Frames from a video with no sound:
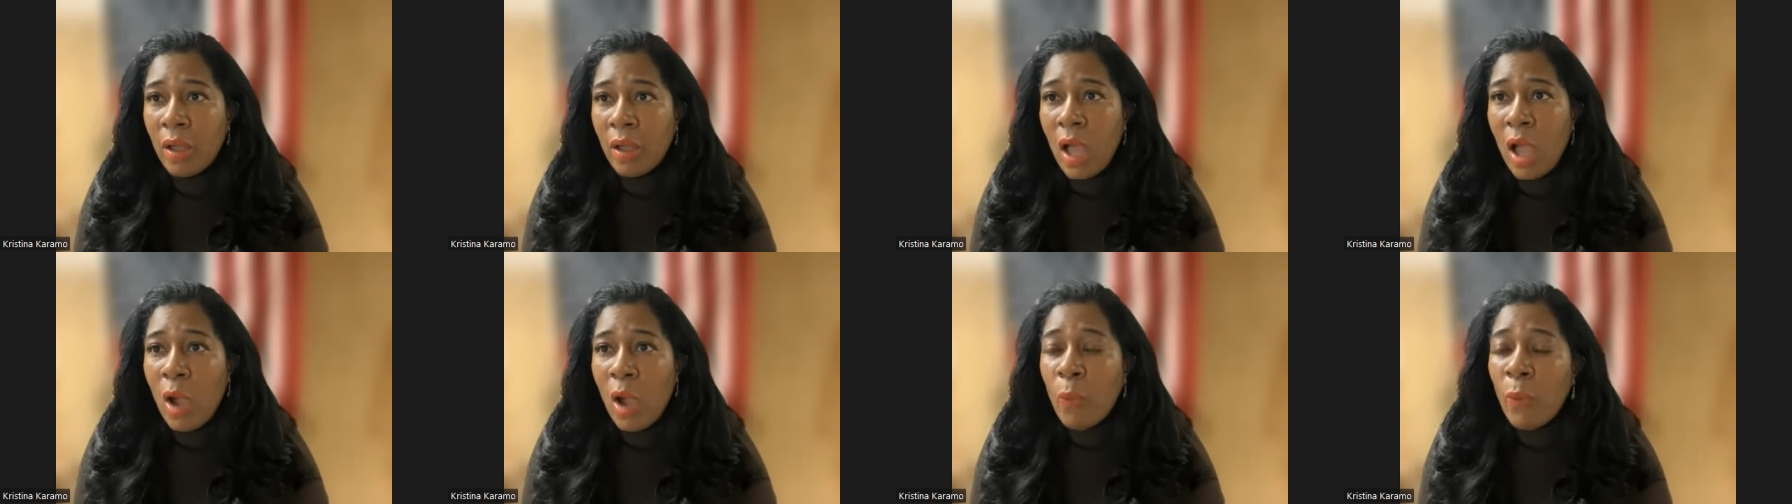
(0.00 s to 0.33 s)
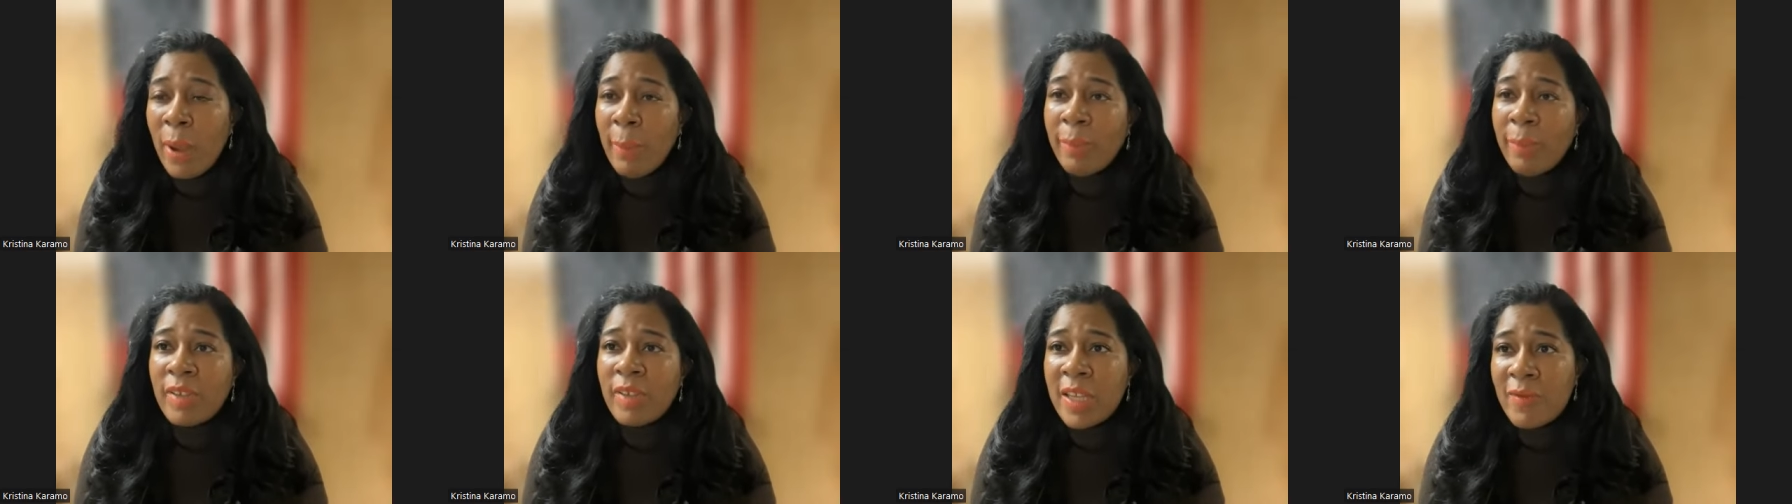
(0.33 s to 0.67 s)
Uh,
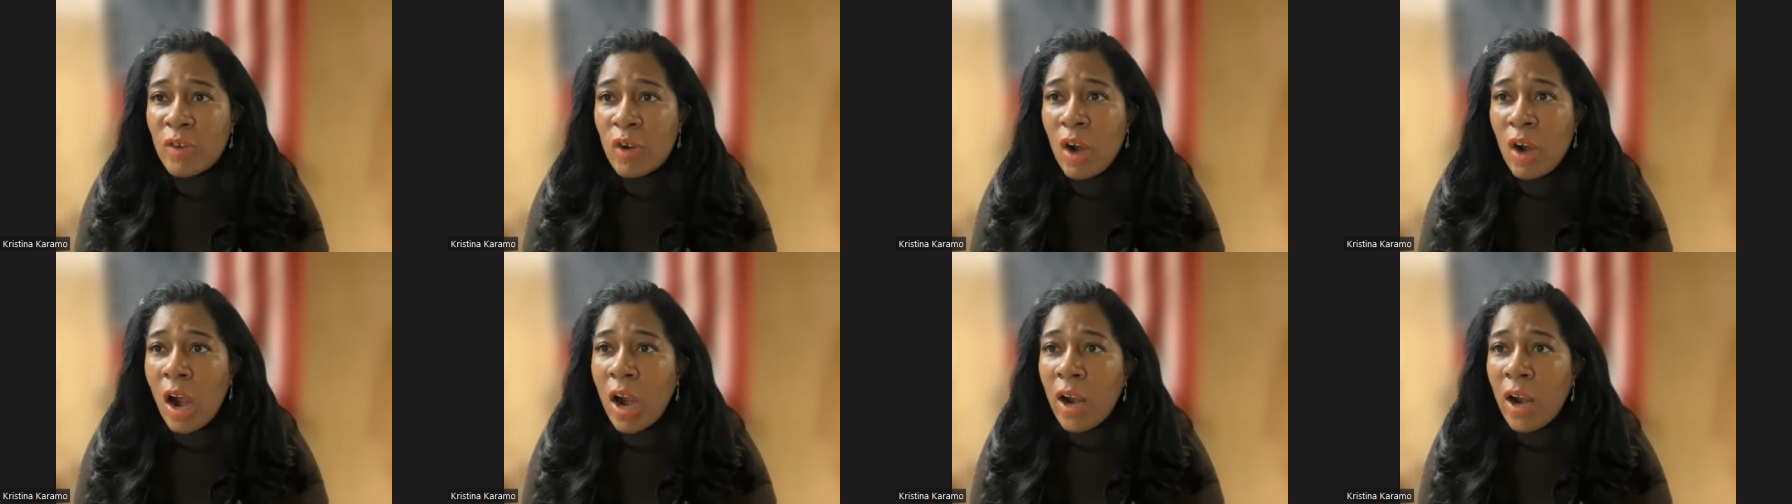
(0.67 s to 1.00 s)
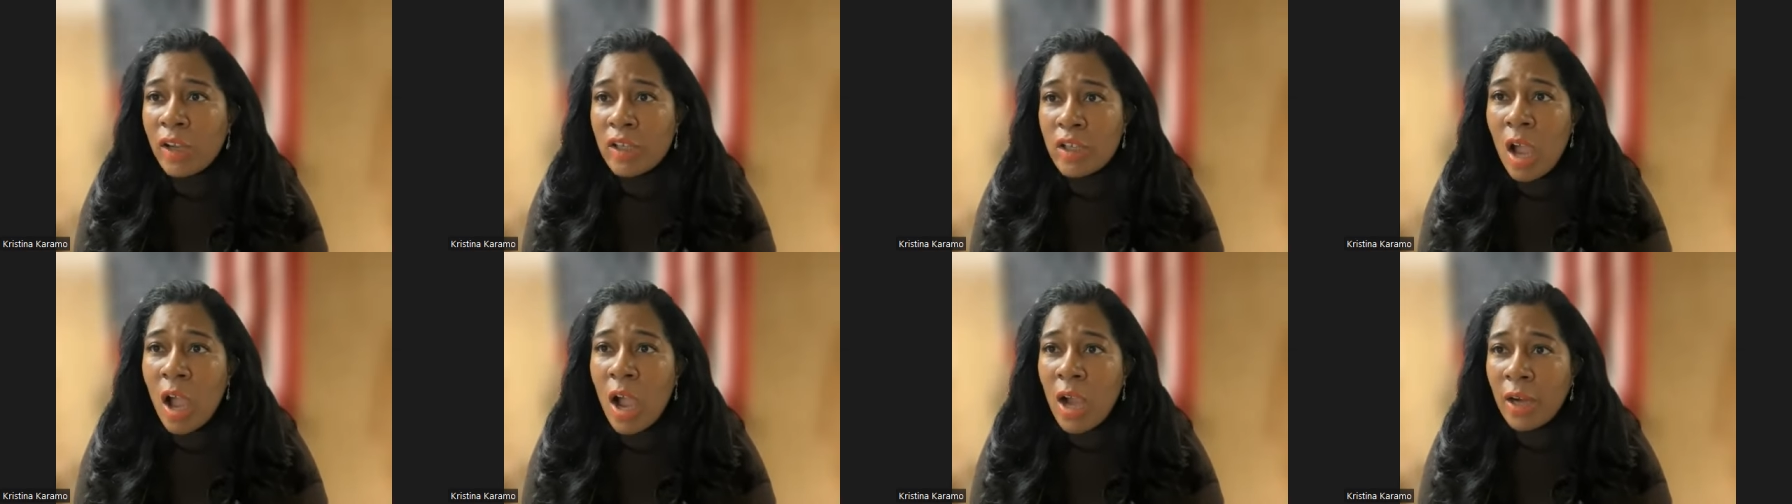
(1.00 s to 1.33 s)
Representative Steve
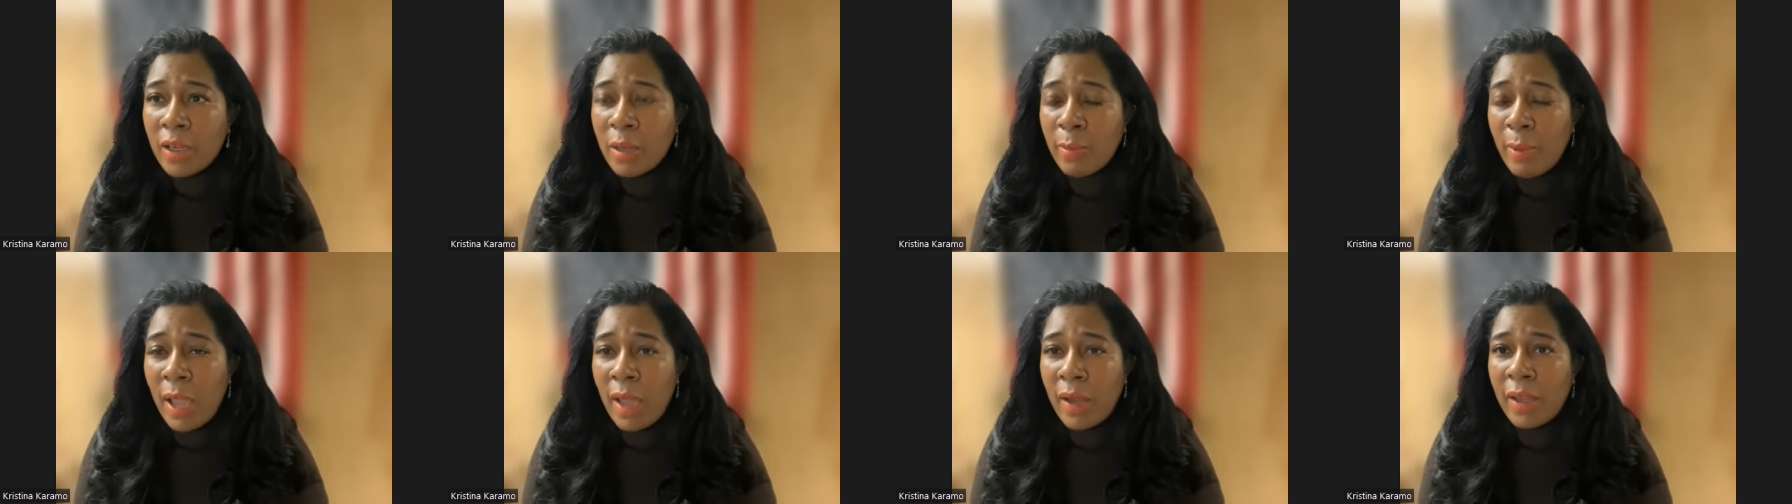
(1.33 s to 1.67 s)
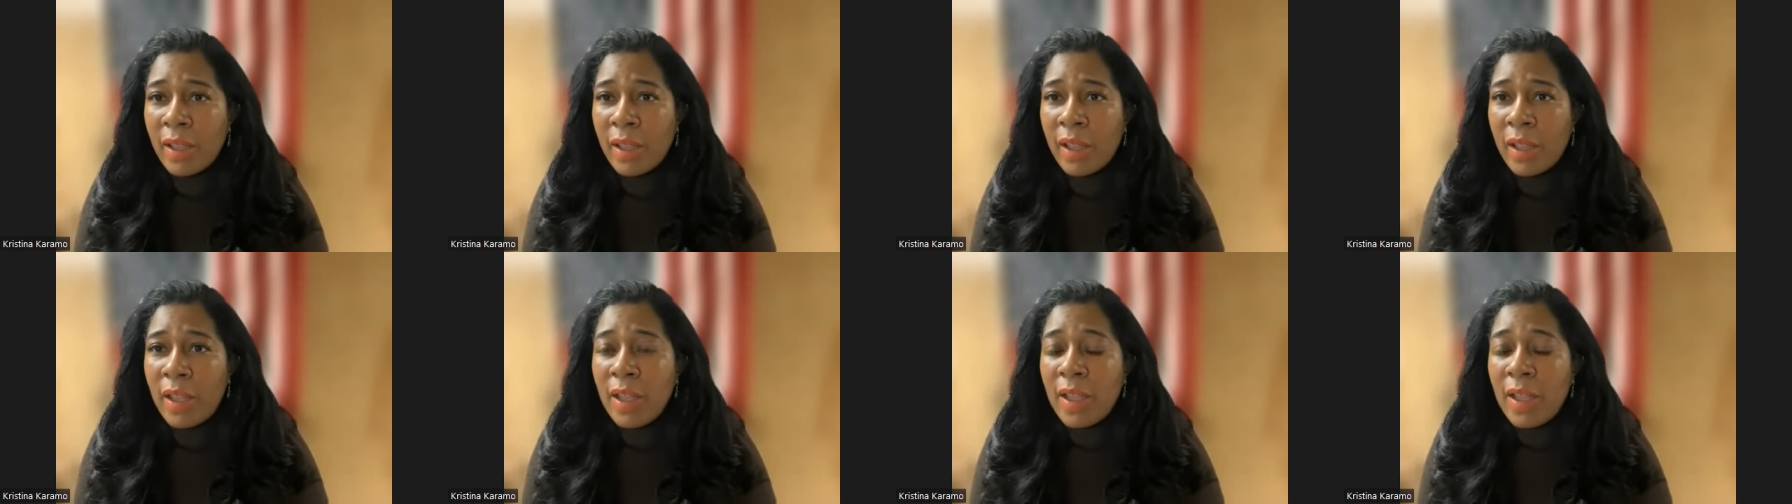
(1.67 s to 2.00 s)
Carr talked about
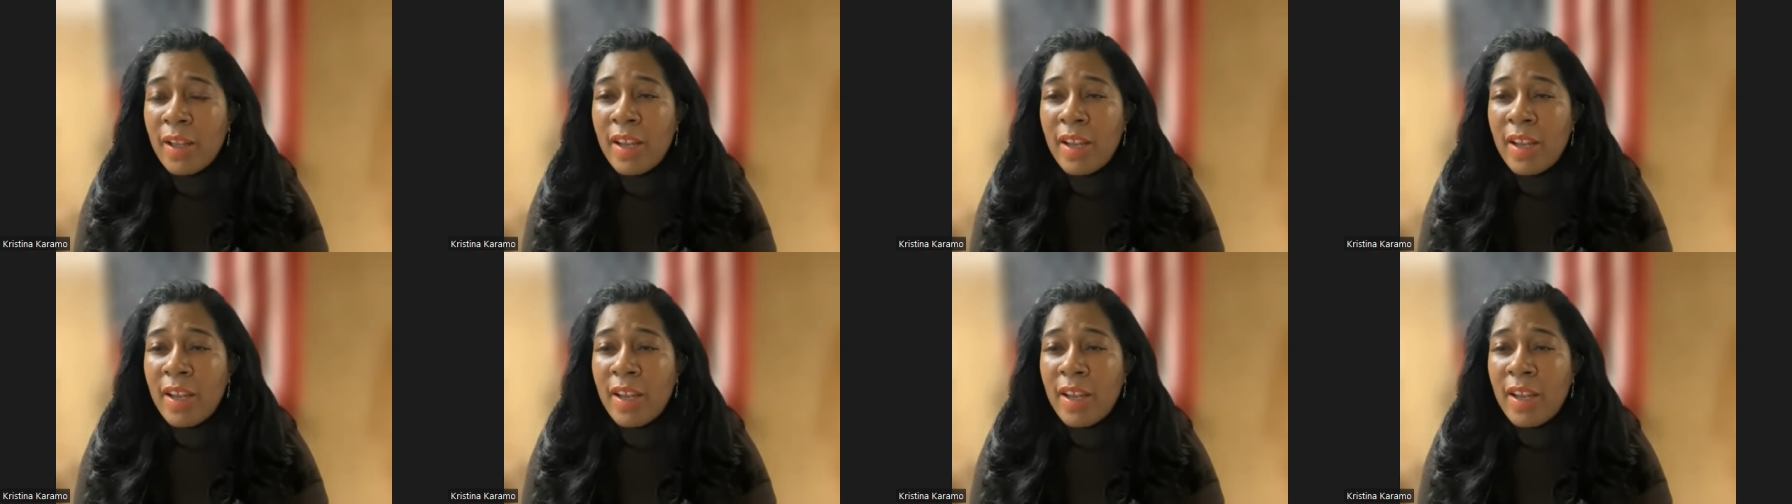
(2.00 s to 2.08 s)
it.